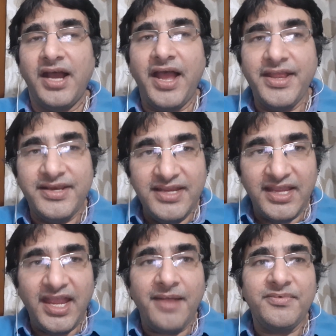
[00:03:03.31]
I
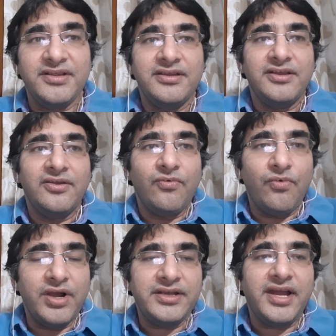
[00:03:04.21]
recapped
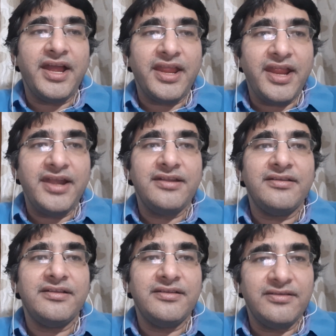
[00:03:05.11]
what I had
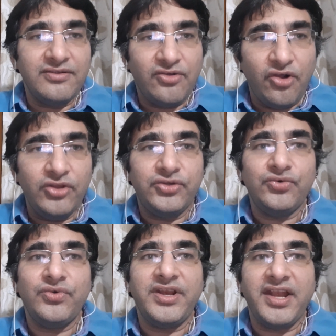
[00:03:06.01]
gone
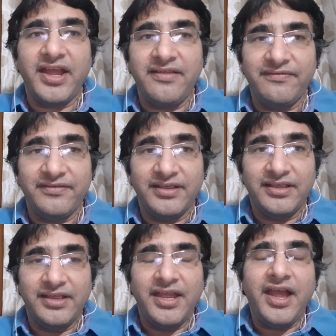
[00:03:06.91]
through in life,
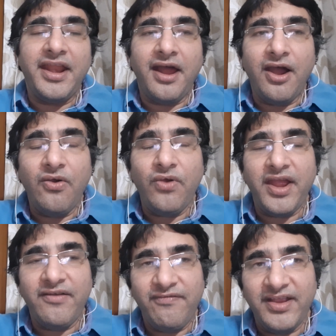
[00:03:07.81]
and how
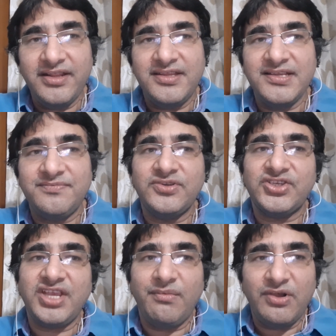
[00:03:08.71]
and when these books
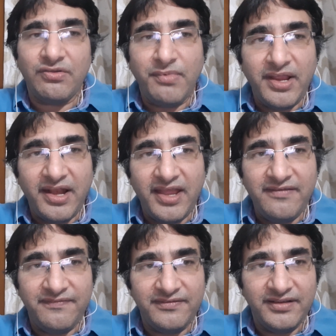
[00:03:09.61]
came into my
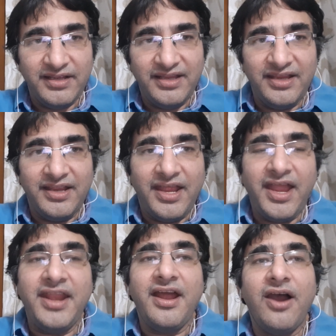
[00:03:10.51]
life,
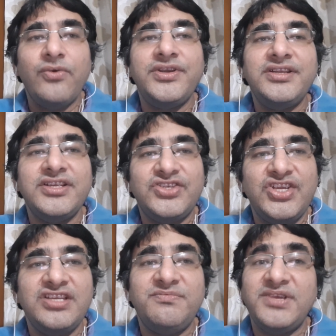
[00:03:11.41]
and how did they
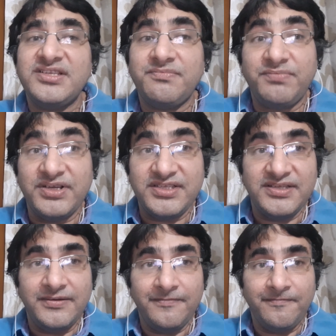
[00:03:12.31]
change me as a person.